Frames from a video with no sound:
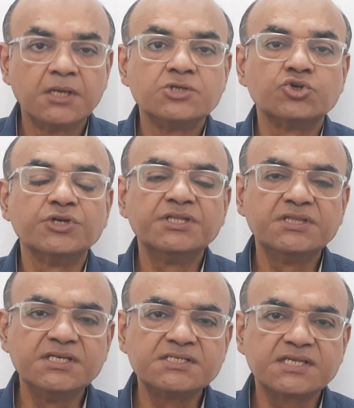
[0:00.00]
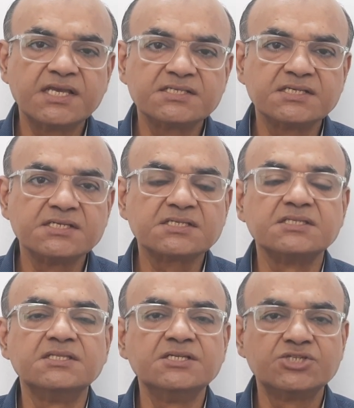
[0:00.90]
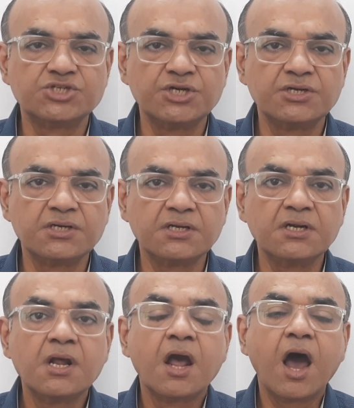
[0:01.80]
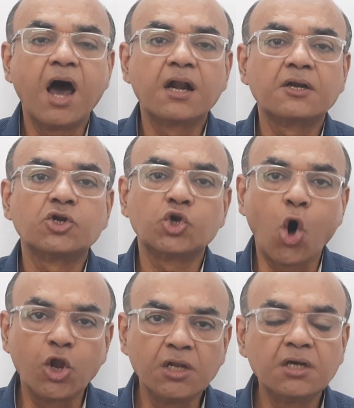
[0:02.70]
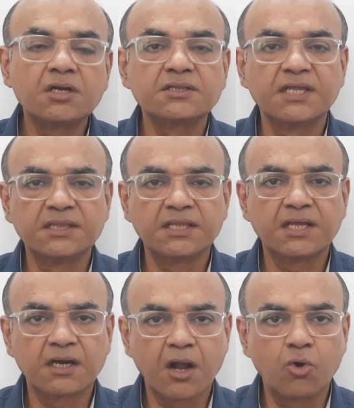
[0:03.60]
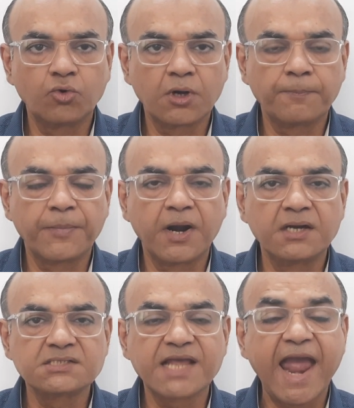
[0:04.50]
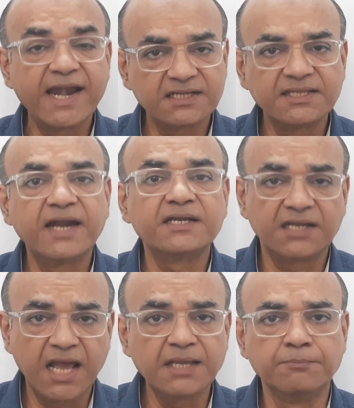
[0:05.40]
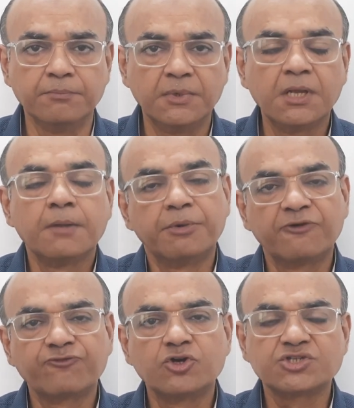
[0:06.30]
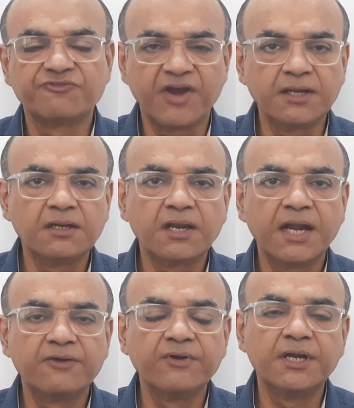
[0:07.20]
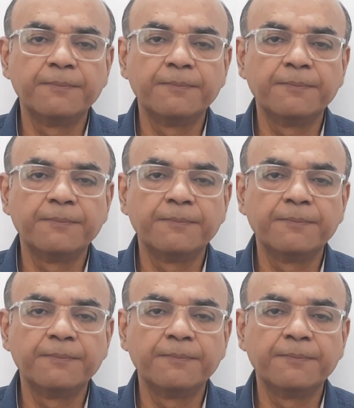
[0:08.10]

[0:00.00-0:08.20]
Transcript: So in these cases, these children are taller than their counterparts at that time. But of course, the final height will